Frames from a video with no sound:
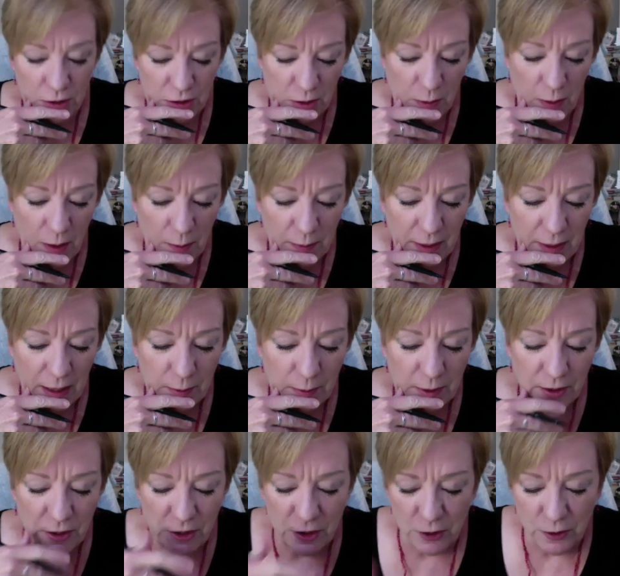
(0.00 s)
so I'll be
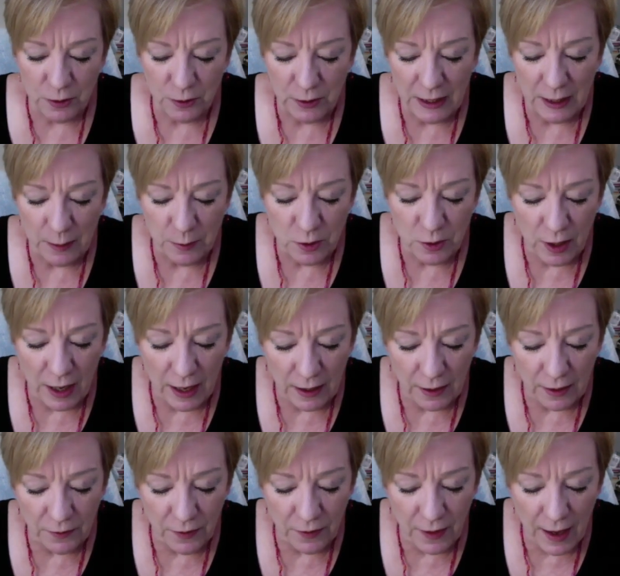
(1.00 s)
able to keep track
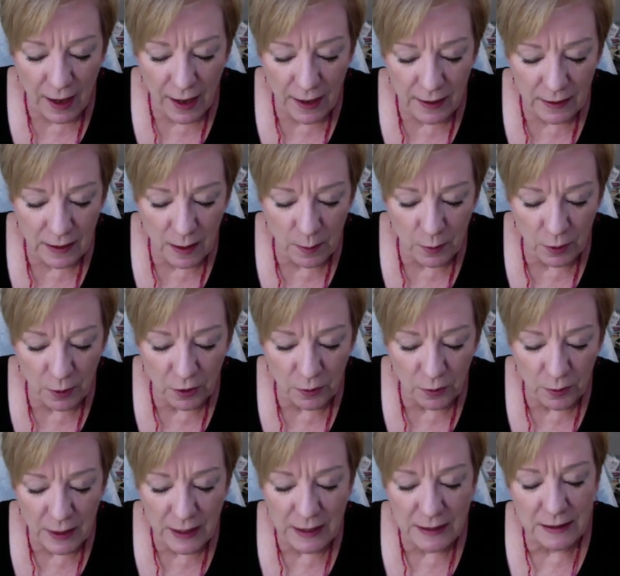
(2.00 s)
of that. Number
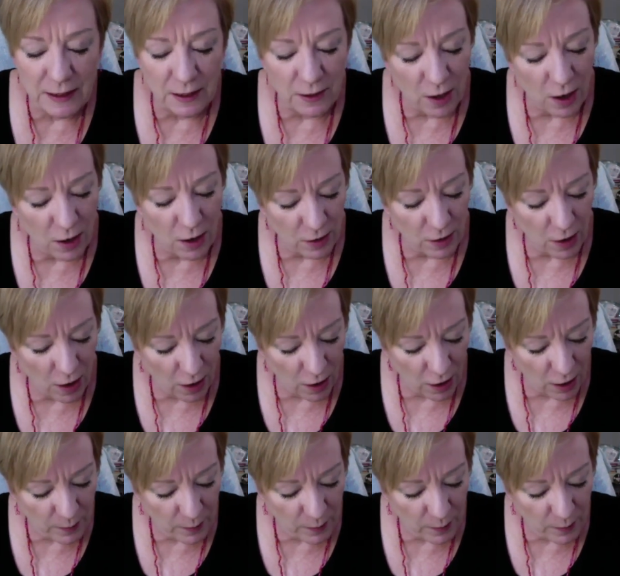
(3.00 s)
3 is The Long Call